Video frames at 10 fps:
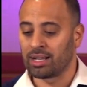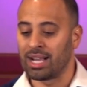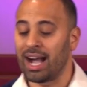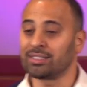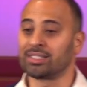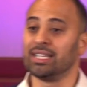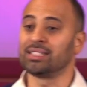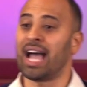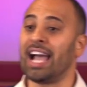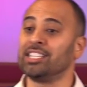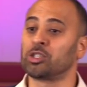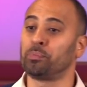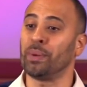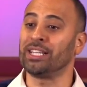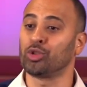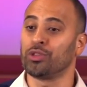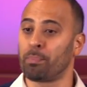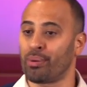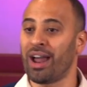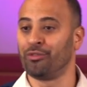God says, I speak to the
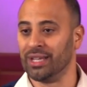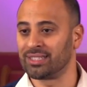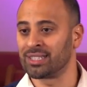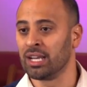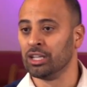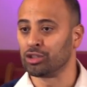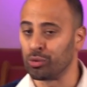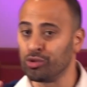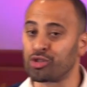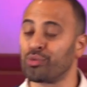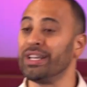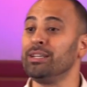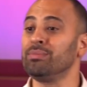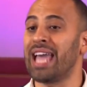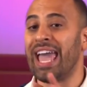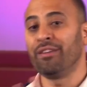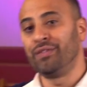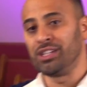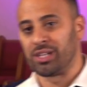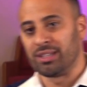prophets through dreams and
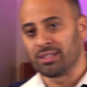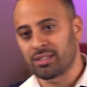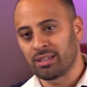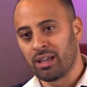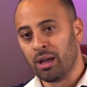visions.